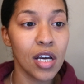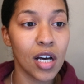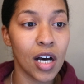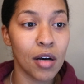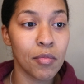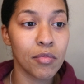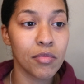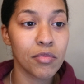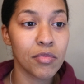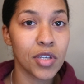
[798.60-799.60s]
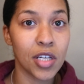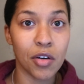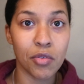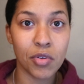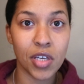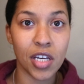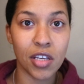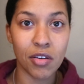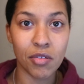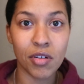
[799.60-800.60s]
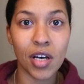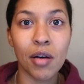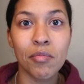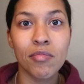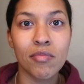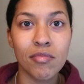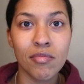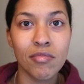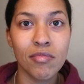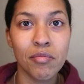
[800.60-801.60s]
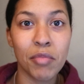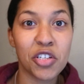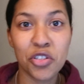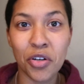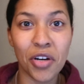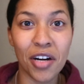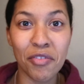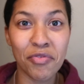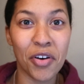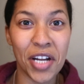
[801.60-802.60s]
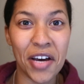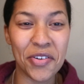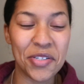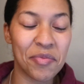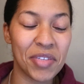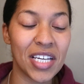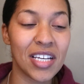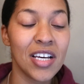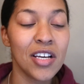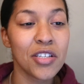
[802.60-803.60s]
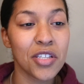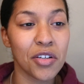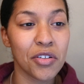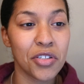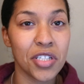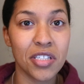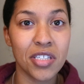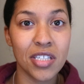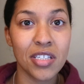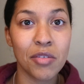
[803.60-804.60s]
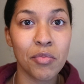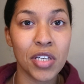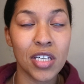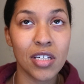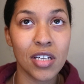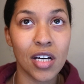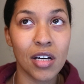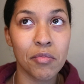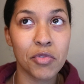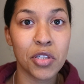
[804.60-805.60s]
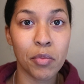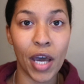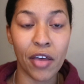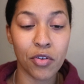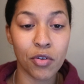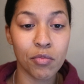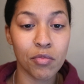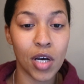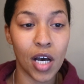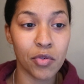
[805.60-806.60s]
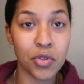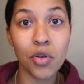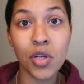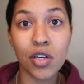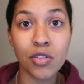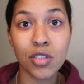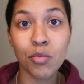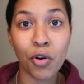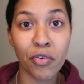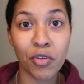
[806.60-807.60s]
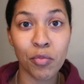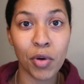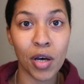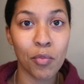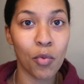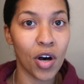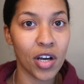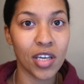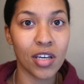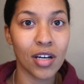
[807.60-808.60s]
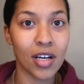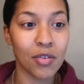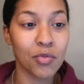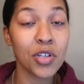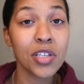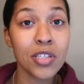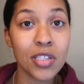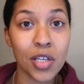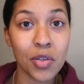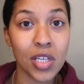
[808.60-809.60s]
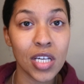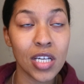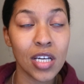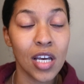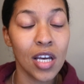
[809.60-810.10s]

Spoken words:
Can you come make sure I don't fall down or something? So she assisted me to the bathroom. I was holding on to the morphine pump, walking really slowly,